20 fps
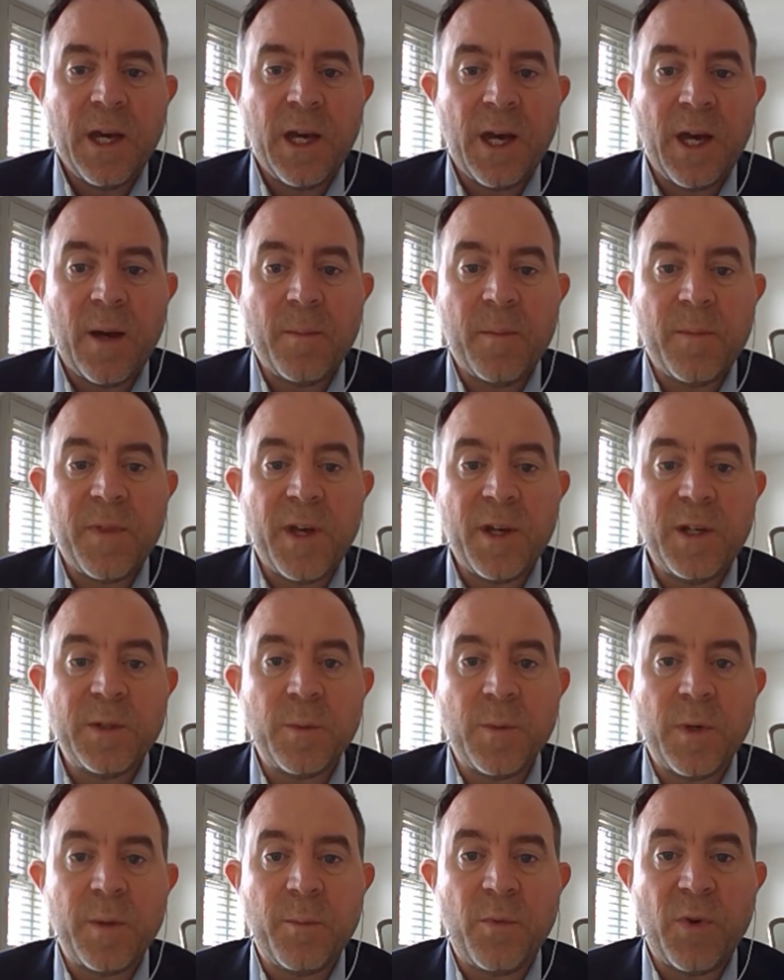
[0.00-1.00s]
Um,
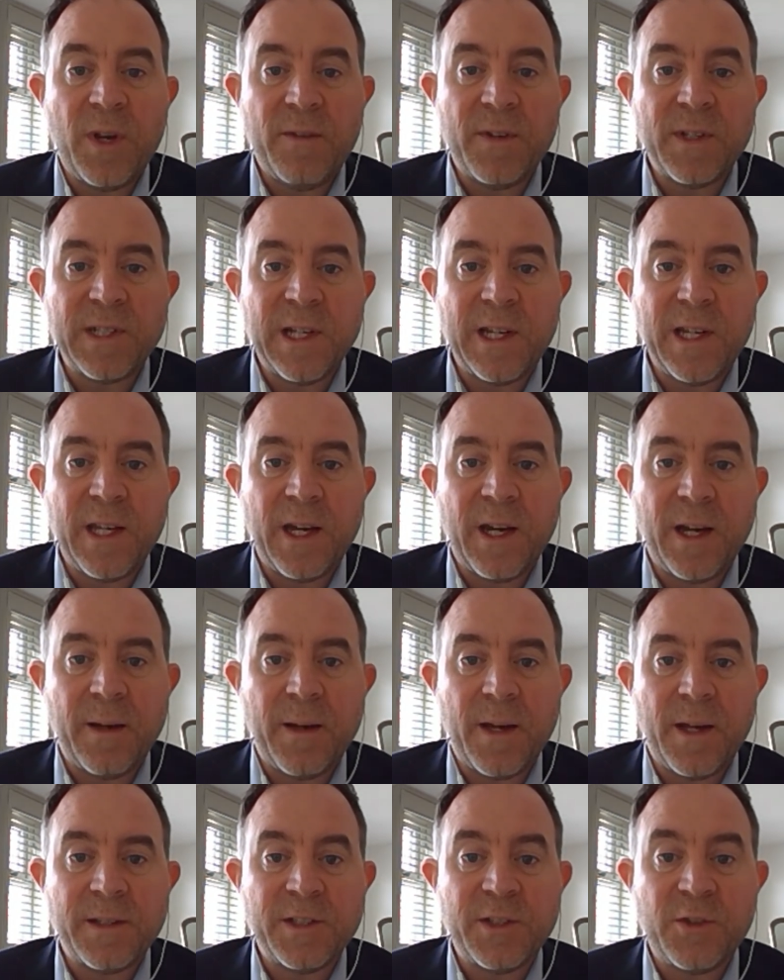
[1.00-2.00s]
those were previously a,
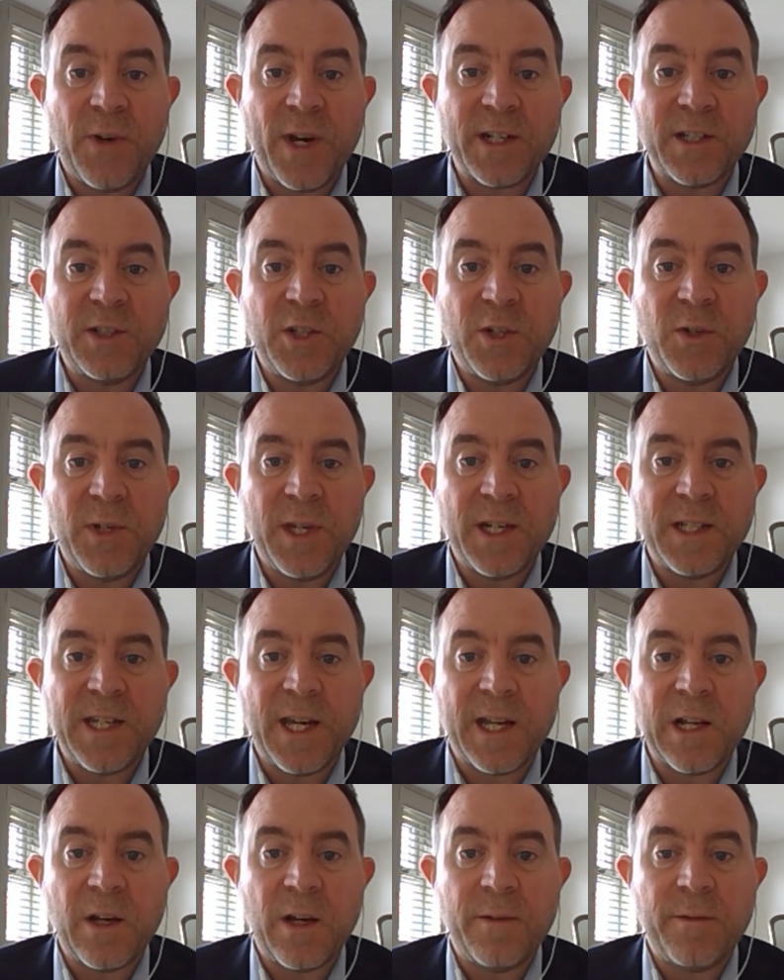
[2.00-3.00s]
a strict two-year
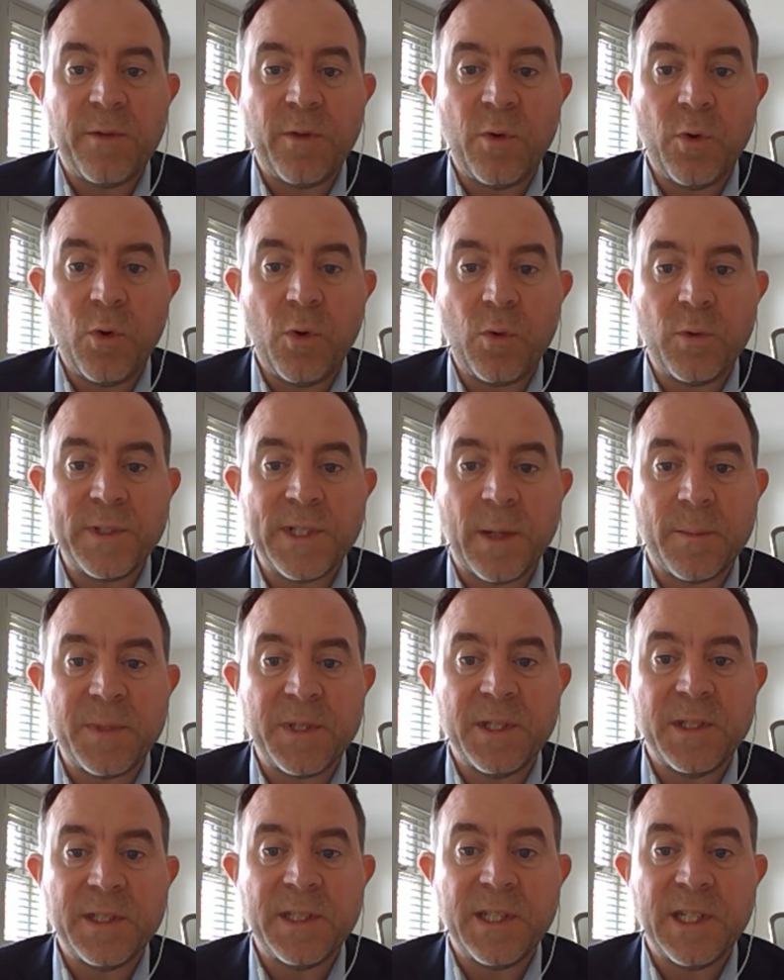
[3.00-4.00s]
deadline for all
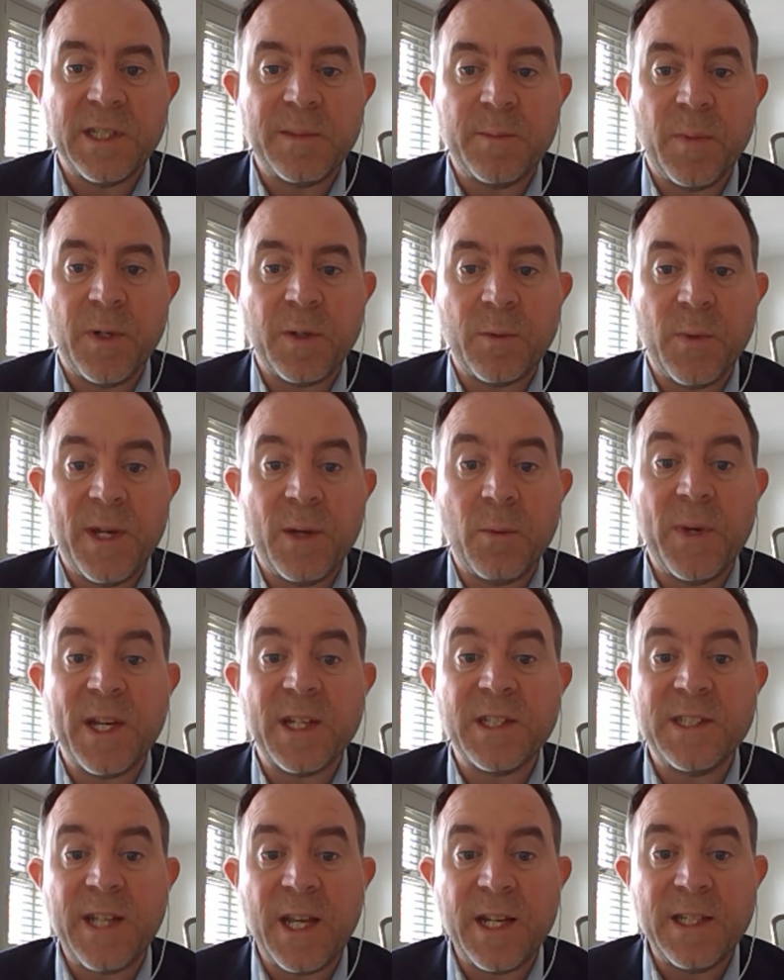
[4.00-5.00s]
substances, but we, we
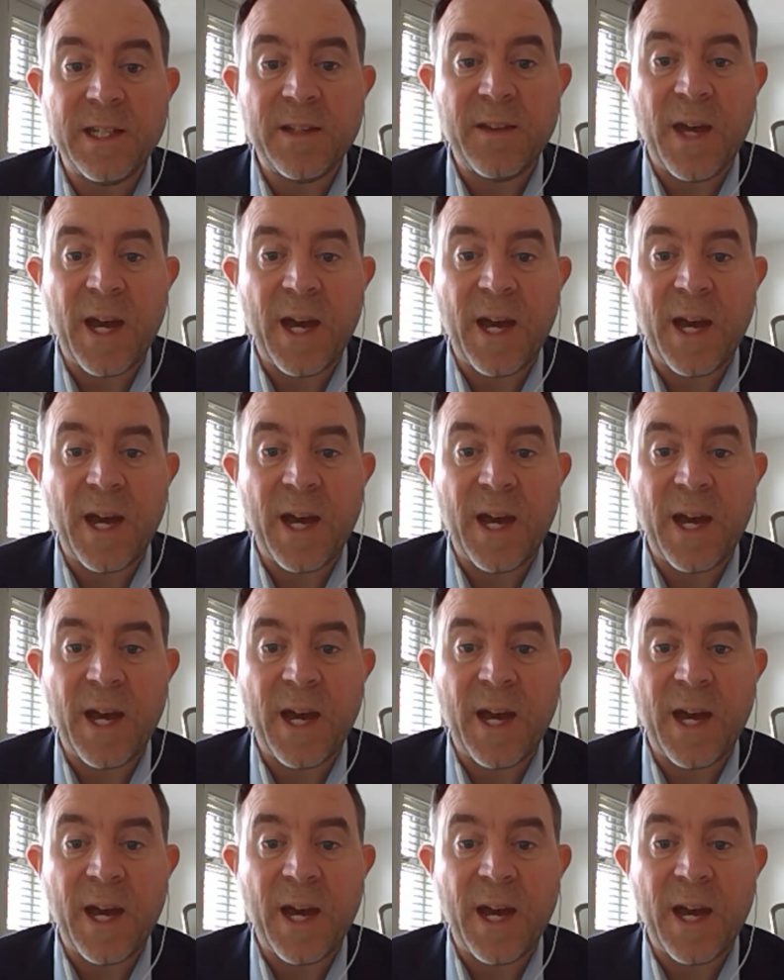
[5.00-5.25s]
extended